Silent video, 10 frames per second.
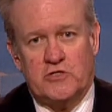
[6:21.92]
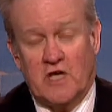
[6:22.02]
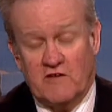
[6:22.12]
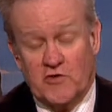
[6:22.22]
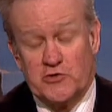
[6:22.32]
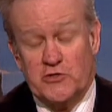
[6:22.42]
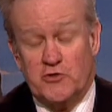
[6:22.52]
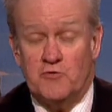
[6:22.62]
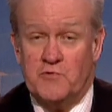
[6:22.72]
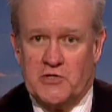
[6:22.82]

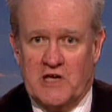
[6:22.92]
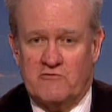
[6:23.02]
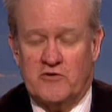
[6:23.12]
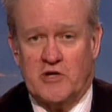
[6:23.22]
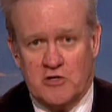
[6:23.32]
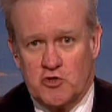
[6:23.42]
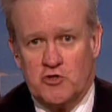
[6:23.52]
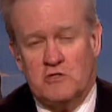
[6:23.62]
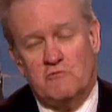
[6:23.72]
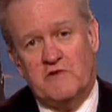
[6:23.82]
42% eh,
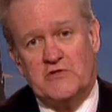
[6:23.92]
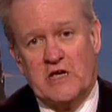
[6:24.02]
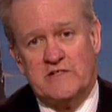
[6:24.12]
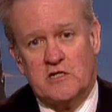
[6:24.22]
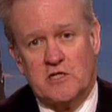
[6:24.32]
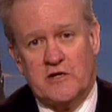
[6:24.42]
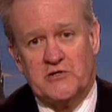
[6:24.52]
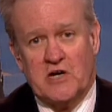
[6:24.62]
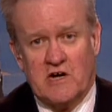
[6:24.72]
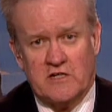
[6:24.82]
reduction that we've set as our
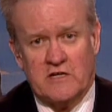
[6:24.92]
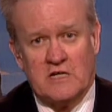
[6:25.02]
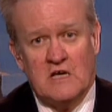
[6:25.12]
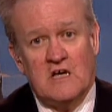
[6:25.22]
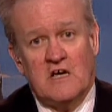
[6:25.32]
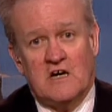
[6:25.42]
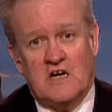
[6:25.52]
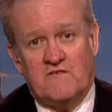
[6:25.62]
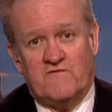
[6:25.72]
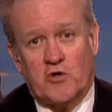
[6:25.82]
target
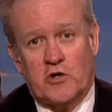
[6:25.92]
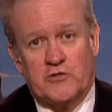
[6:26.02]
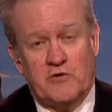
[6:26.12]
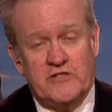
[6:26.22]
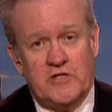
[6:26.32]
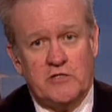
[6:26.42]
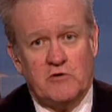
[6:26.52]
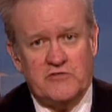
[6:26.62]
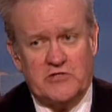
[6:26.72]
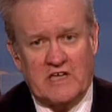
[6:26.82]
uh, for
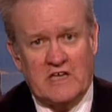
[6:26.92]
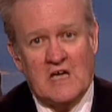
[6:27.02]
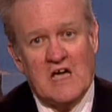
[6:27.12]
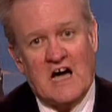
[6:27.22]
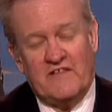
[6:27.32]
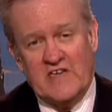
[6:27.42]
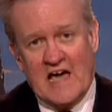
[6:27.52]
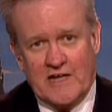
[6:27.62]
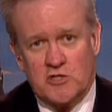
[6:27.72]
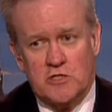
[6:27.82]
2020. And the
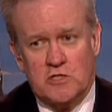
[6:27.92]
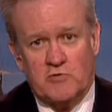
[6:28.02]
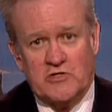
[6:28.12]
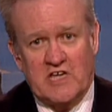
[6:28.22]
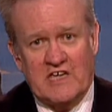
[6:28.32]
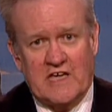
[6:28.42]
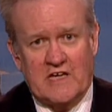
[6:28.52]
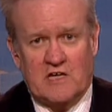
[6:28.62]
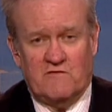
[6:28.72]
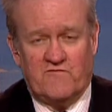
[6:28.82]
actions we're
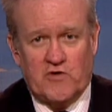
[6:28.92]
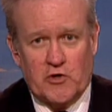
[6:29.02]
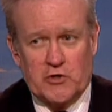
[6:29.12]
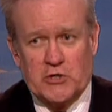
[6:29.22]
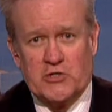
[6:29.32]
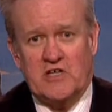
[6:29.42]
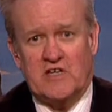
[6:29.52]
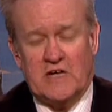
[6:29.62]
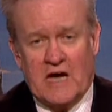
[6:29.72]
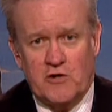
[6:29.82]
taking in forestry,
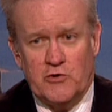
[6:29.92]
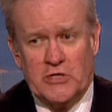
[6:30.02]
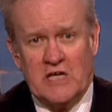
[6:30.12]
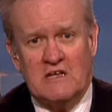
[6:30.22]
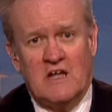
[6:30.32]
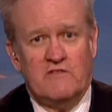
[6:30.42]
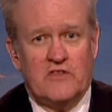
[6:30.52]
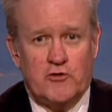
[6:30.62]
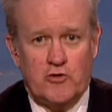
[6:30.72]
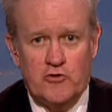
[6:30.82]
in housing,
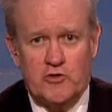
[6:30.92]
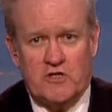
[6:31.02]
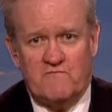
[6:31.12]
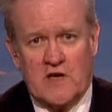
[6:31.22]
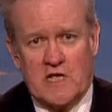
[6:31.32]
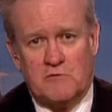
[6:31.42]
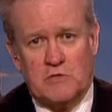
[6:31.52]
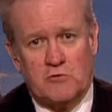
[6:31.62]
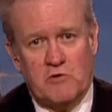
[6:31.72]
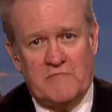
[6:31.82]
the huge
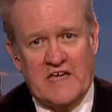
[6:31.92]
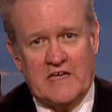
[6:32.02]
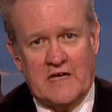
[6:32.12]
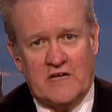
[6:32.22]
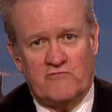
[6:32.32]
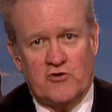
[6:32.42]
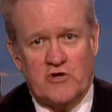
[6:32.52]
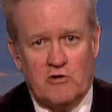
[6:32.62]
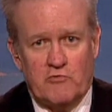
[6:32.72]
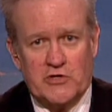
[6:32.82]
investments we're making in the
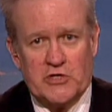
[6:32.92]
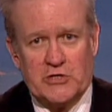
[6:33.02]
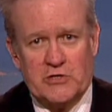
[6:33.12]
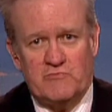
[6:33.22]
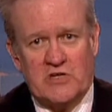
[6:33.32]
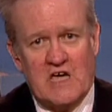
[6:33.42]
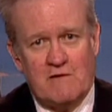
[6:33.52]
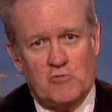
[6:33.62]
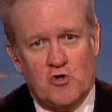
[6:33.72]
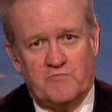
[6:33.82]
railway system to
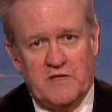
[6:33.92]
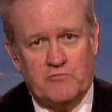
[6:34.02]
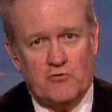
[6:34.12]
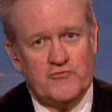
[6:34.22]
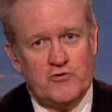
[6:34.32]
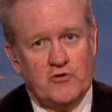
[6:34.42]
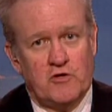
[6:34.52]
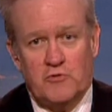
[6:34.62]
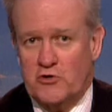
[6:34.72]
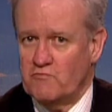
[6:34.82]
get more people to
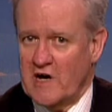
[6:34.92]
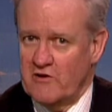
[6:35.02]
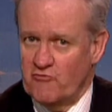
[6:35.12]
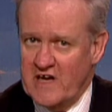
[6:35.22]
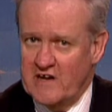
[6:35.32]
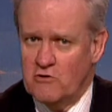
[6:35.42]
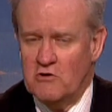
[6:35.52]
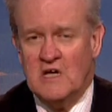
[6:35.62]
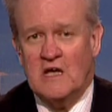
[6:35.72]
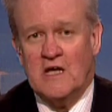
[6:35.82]
commute by rail,